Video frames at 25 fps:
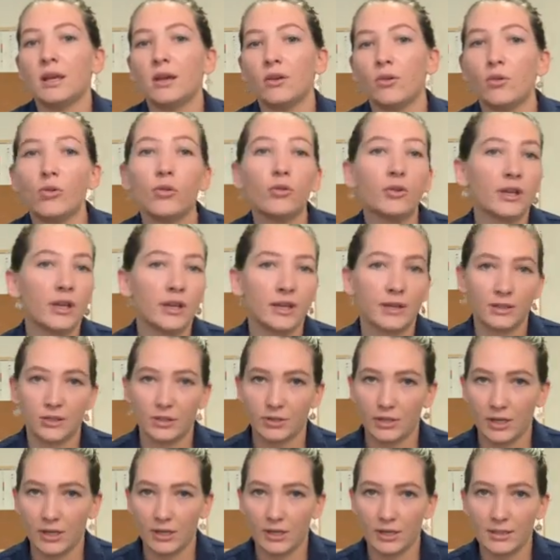all young
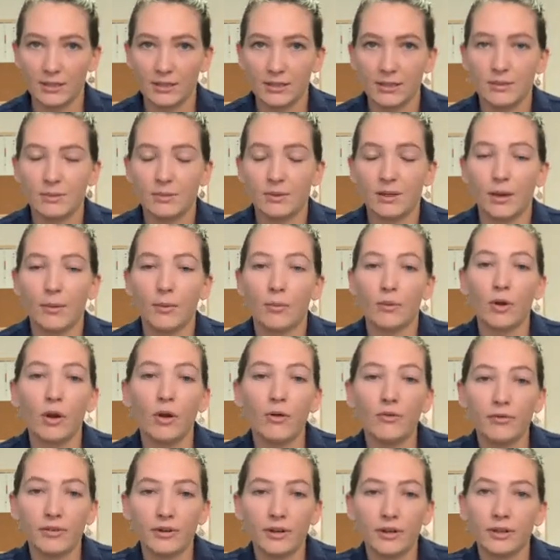Australians, to become
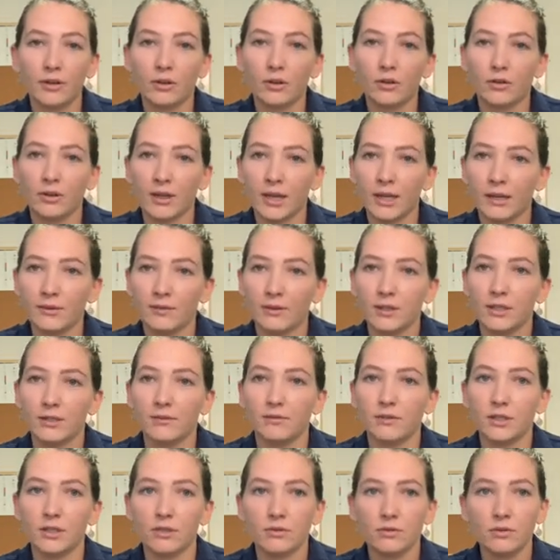confident and creative
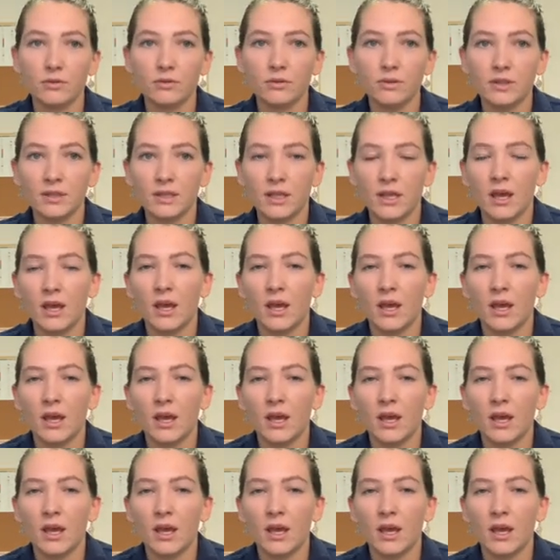individuals